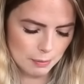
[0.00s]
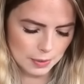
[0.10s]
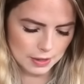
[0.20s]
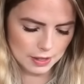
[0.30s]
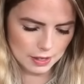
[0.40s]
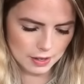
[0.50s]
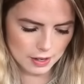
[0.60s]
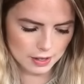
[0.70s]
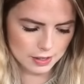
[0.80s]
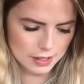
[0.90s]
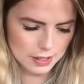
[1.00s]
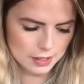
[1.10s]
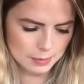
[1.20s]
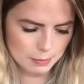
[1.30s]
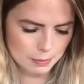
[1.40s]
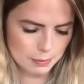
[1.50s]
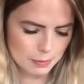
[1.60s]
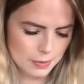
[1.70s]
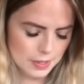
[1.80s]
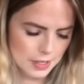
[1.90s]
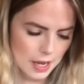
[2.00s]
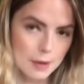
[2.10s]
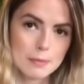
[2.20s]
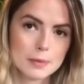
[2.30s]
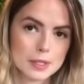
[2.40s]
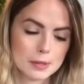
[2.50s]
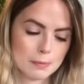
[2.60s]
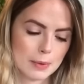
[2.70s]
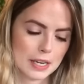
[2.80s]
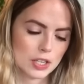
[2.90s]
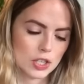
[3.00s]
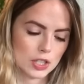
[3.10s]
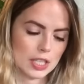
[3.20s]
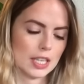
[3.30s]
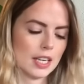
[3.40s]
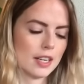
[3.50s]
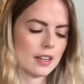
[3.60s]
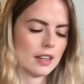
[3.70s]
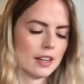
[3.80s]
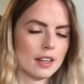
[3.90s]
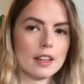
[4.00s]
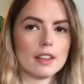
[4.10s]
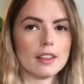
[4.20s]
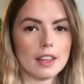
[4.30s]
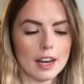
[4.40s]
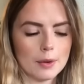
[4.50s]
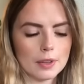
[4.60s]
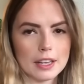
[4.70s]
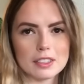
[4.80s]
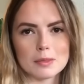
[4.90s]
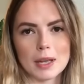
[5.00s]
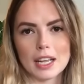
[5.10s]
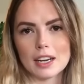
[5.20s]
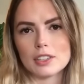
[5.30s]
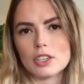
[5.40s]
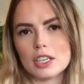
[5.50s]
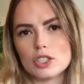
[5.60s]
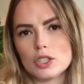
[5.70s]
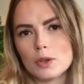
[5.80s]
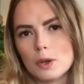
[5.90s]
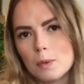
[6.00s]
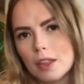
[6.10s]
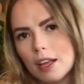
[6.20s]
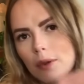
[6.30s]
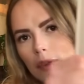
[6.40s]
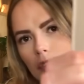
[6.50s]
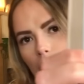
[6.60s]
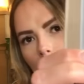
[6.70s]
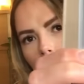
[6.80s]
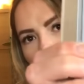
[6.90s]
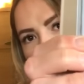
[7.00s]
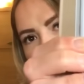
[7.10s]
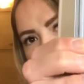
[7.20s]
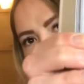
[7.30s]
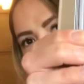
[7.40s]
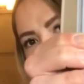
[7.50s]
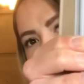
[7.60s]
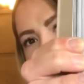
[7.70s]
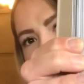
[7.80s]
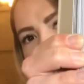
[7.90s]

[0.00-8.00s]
But there are some specially that I would like to make, and I'll try and show you without showing the pattern. So